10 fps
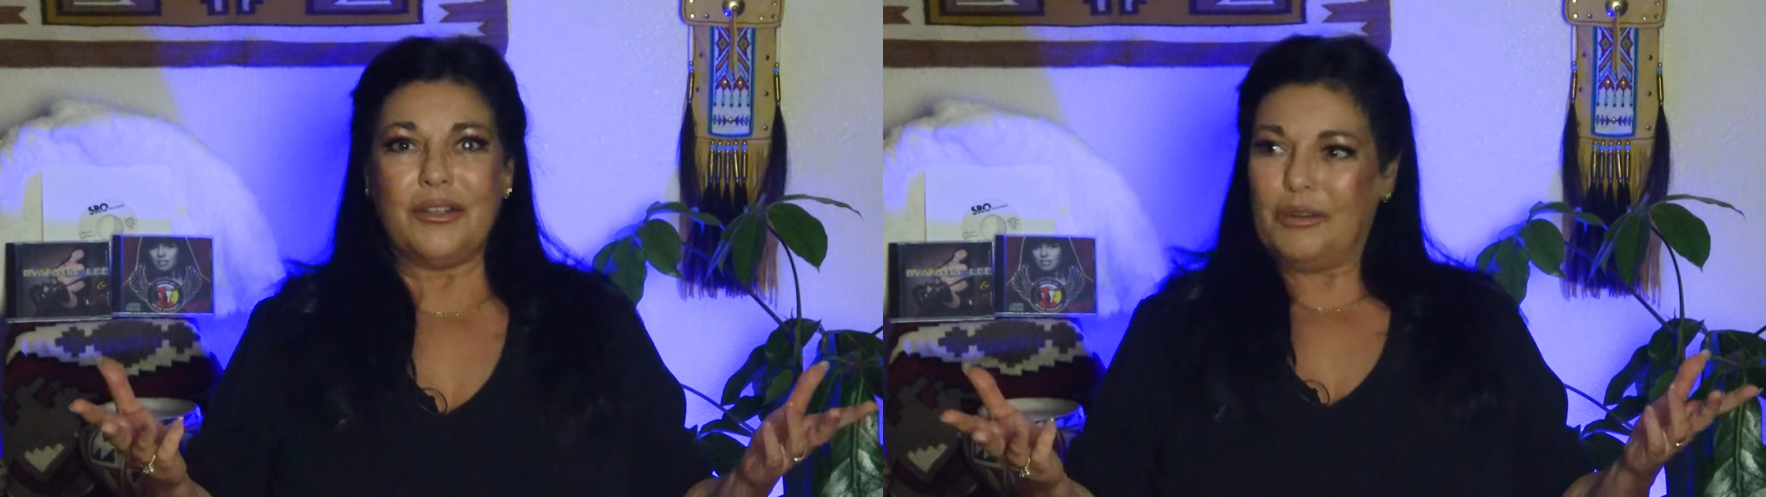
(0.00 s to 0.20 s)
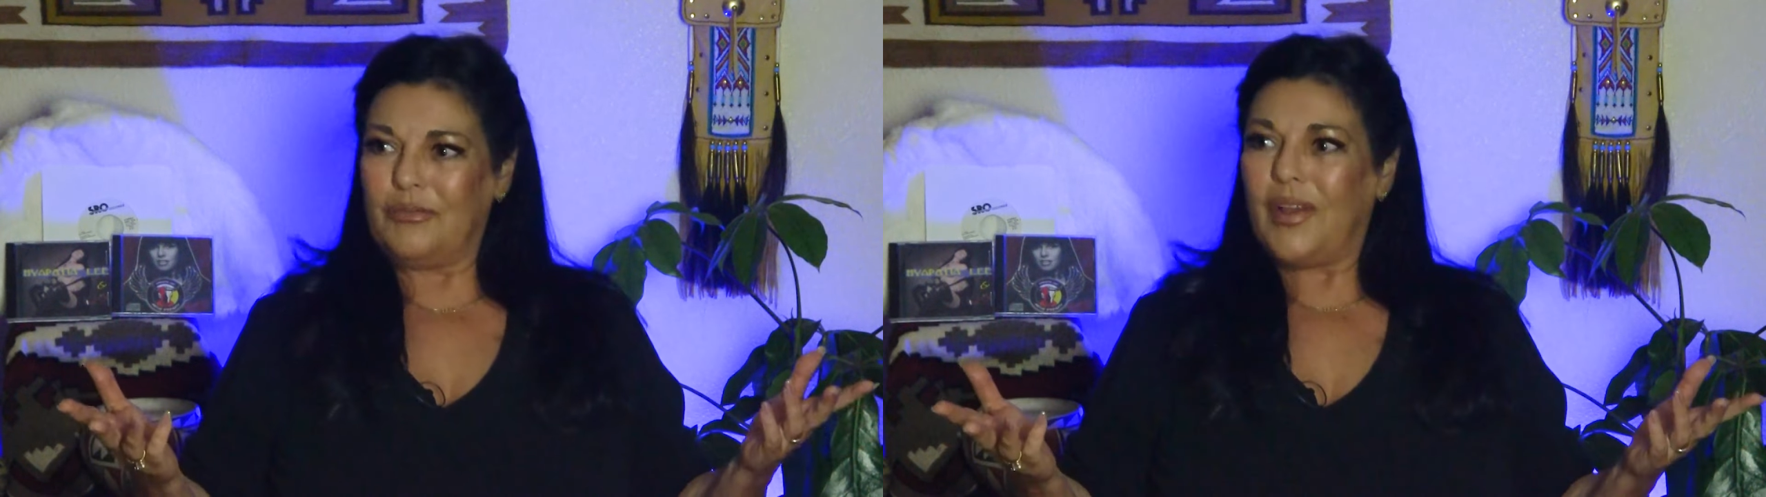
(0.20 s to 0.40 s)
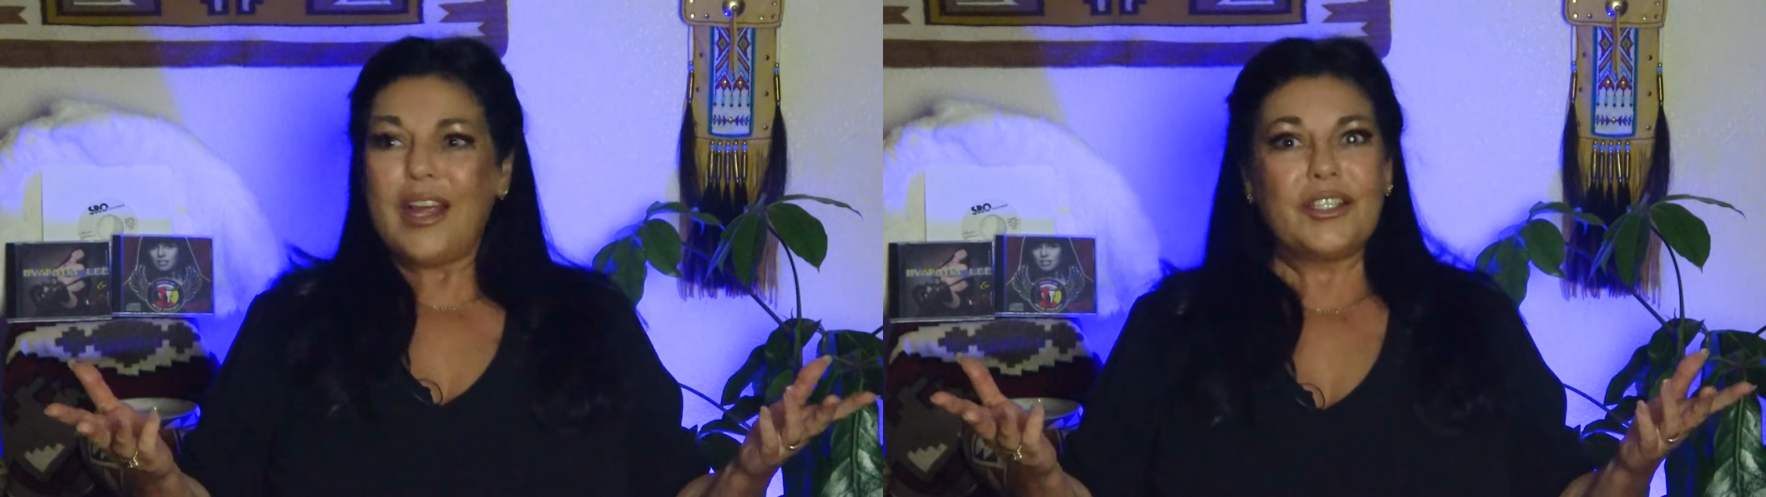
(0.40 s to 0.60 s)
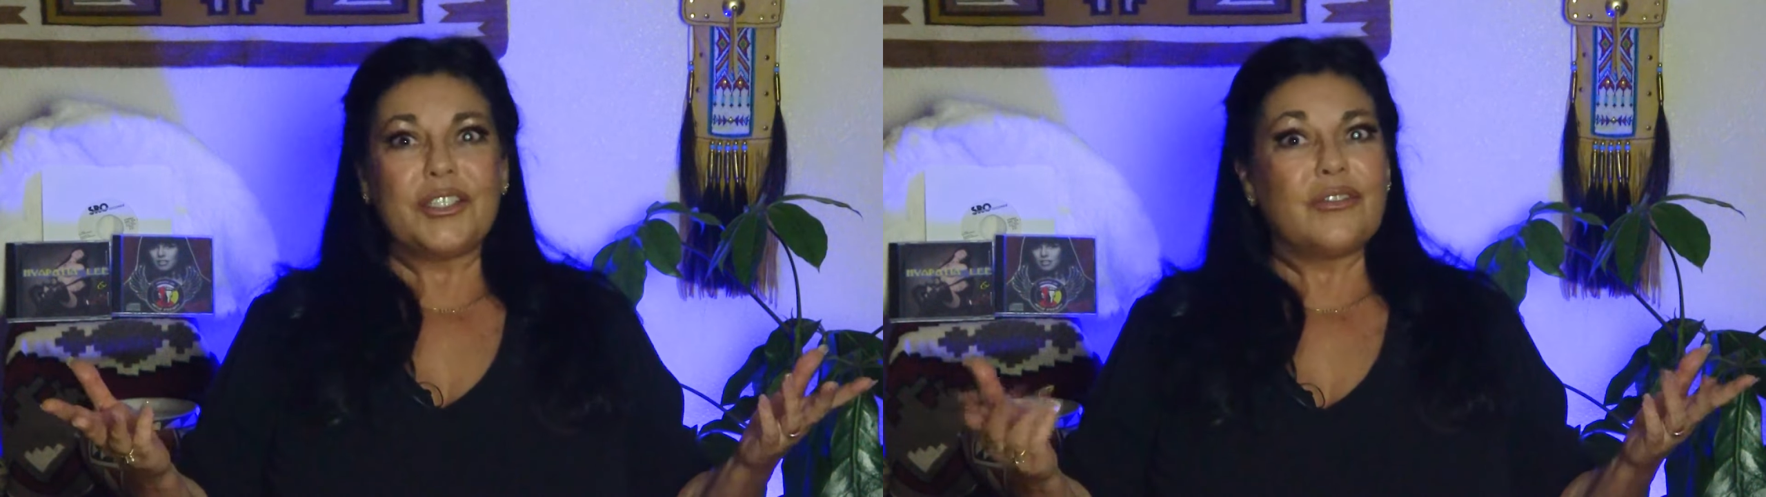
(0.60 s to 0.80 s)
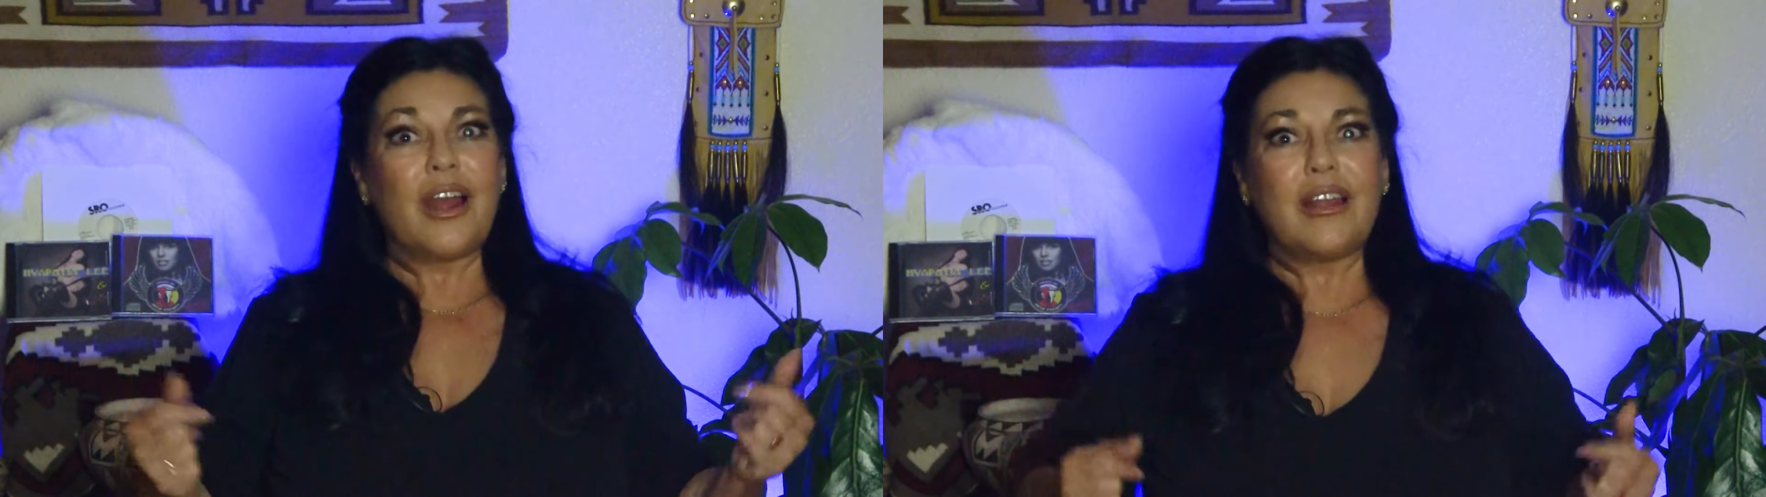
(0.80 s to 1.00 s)

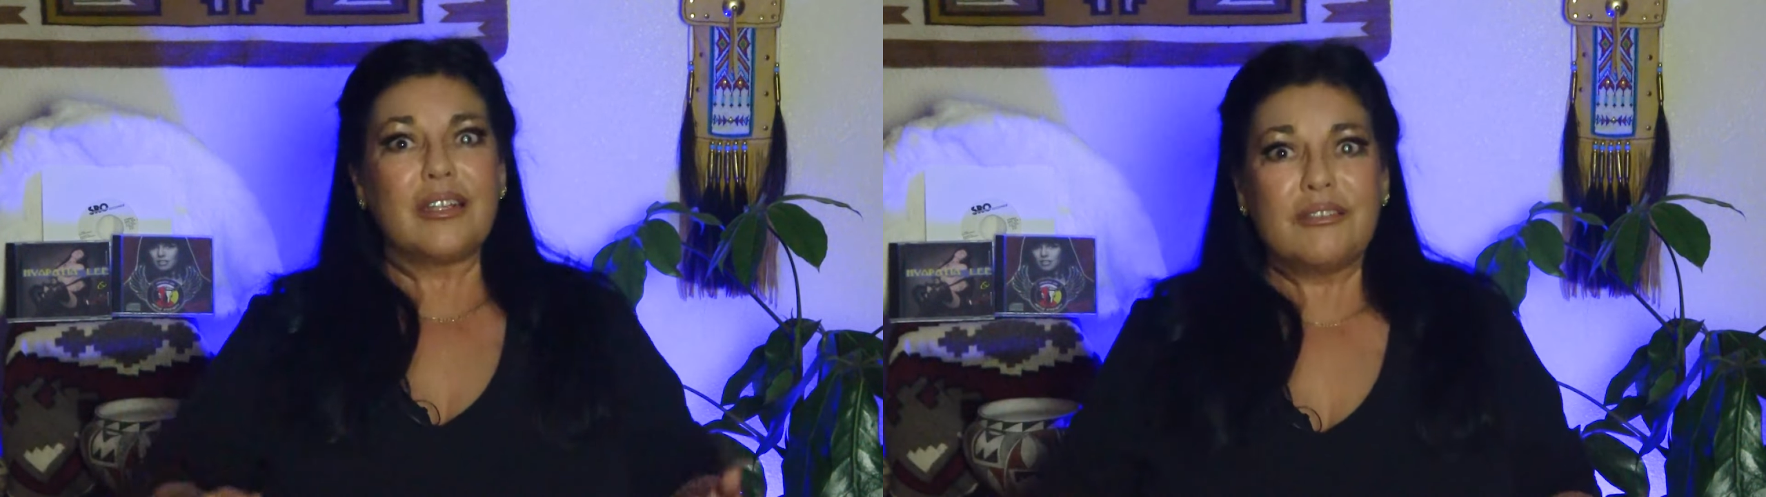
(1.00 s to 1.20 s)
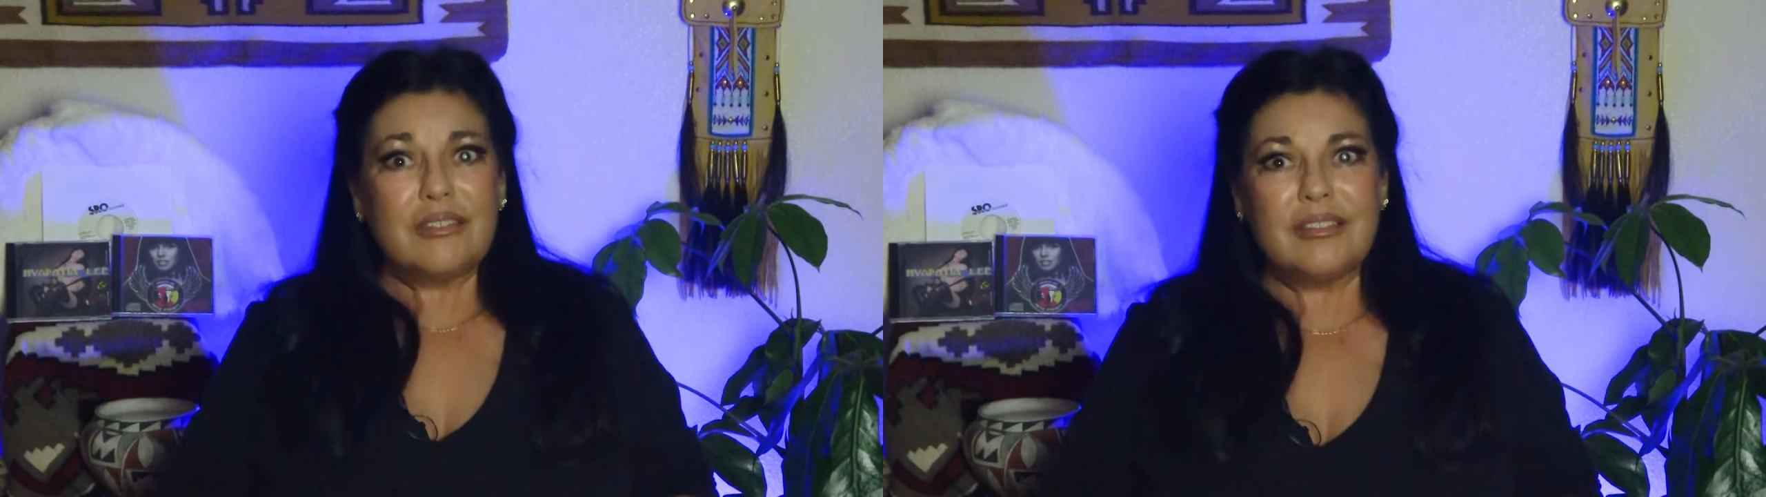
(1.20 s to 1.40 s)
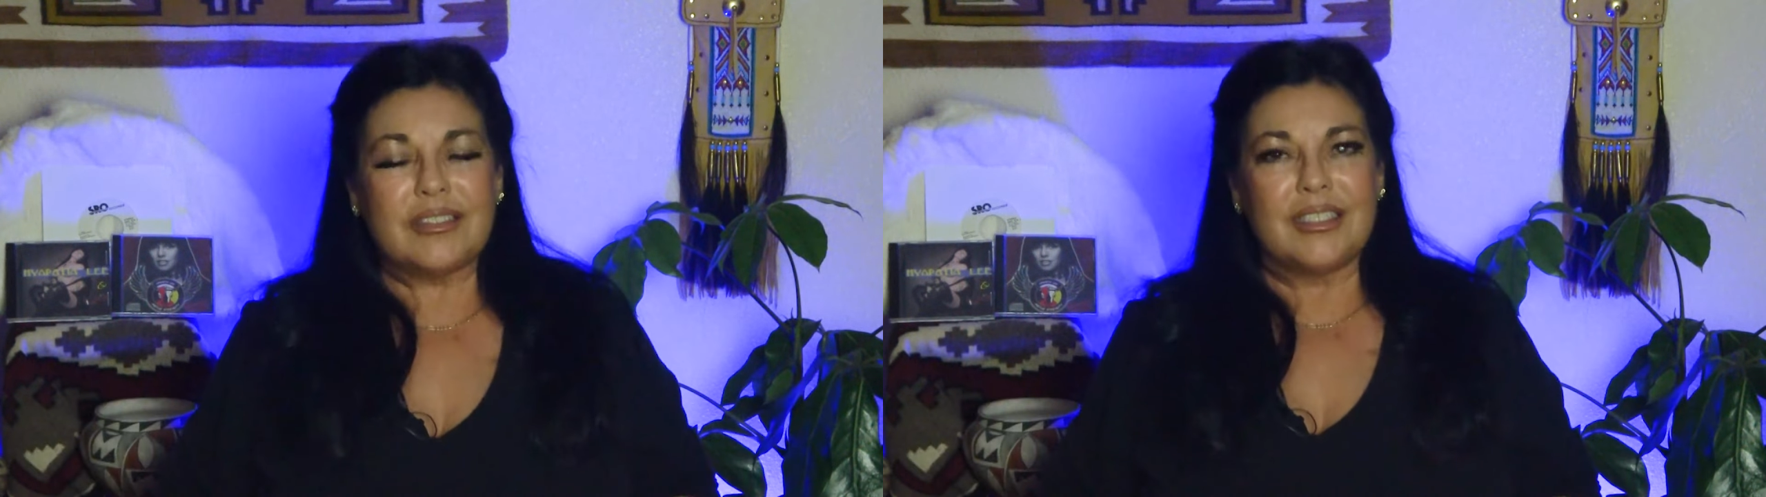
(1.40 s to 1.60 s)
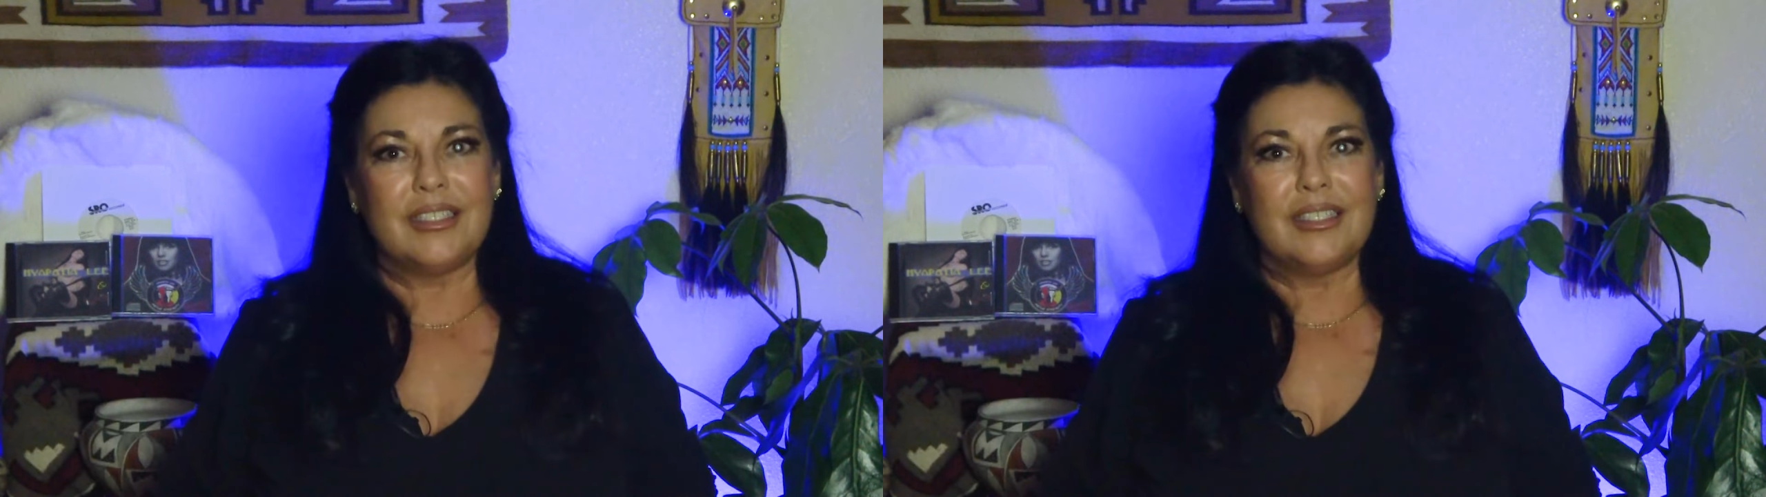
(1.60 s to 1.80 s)
old-fashioned rock and roll.